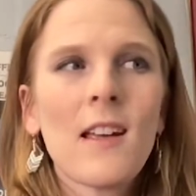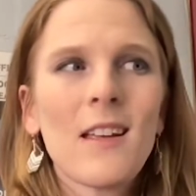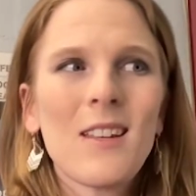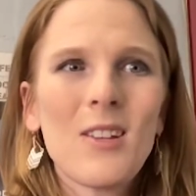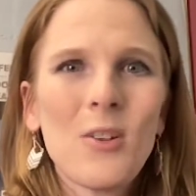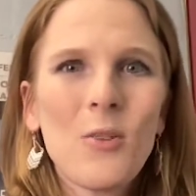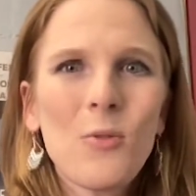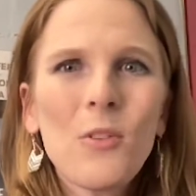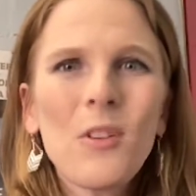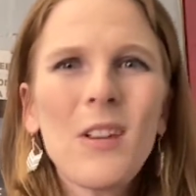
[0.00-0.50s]

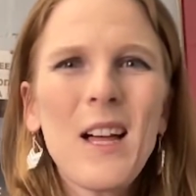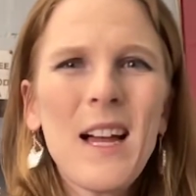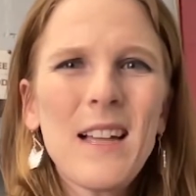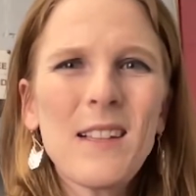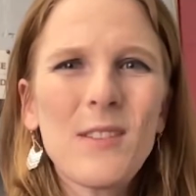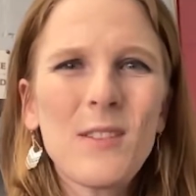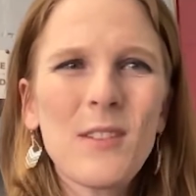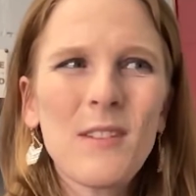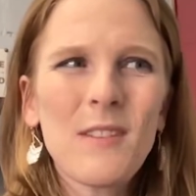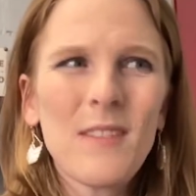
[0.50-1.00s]

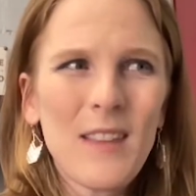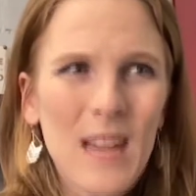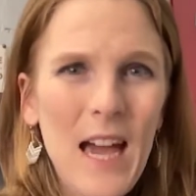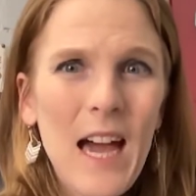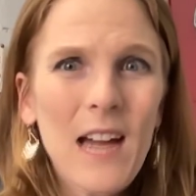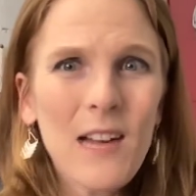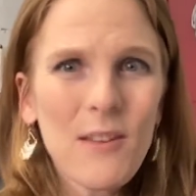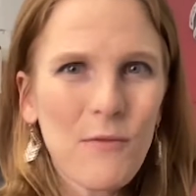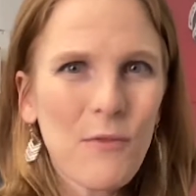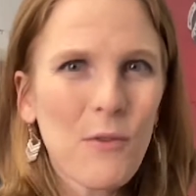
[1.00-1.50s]
Utilize
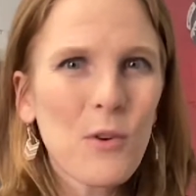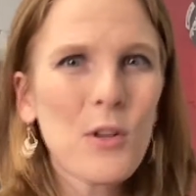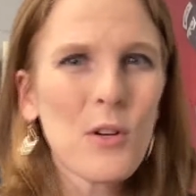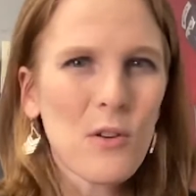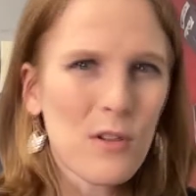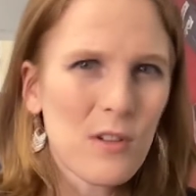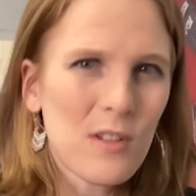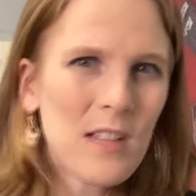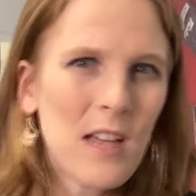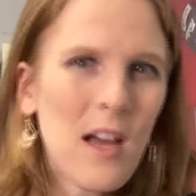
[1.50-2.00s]
that for
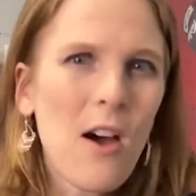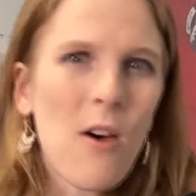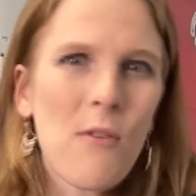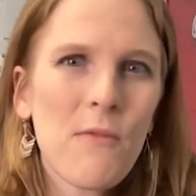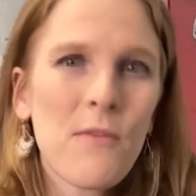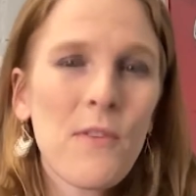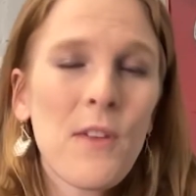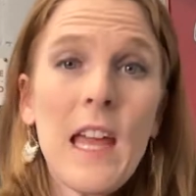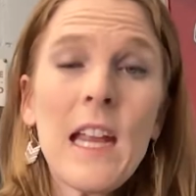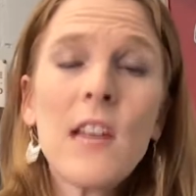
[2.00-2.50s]

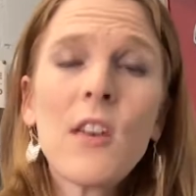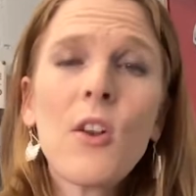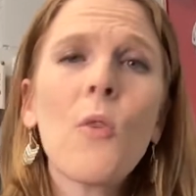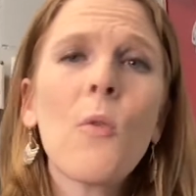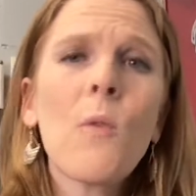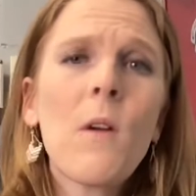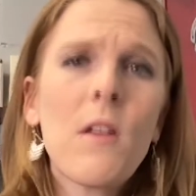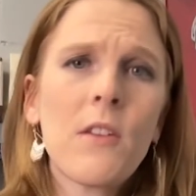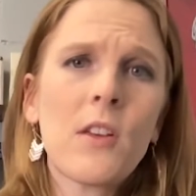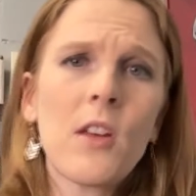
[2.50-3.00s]
yourself. They know
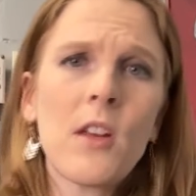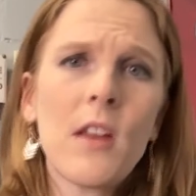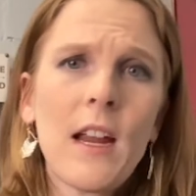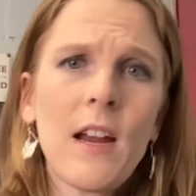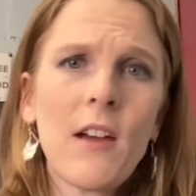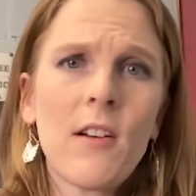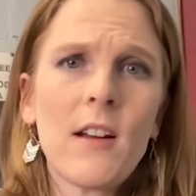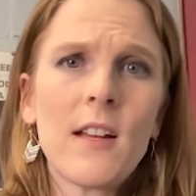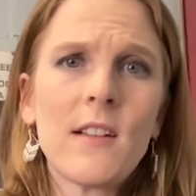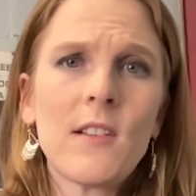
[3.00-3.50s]
where the good
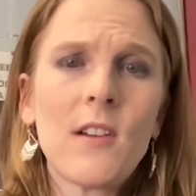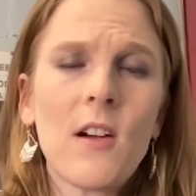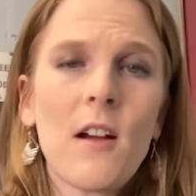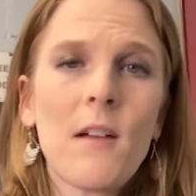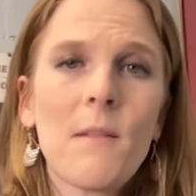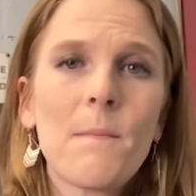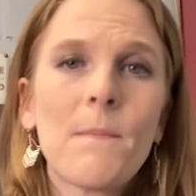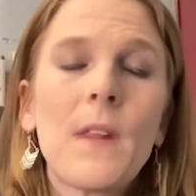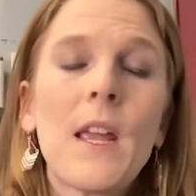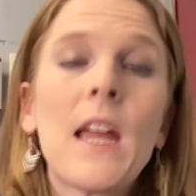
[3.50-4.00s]
areas are.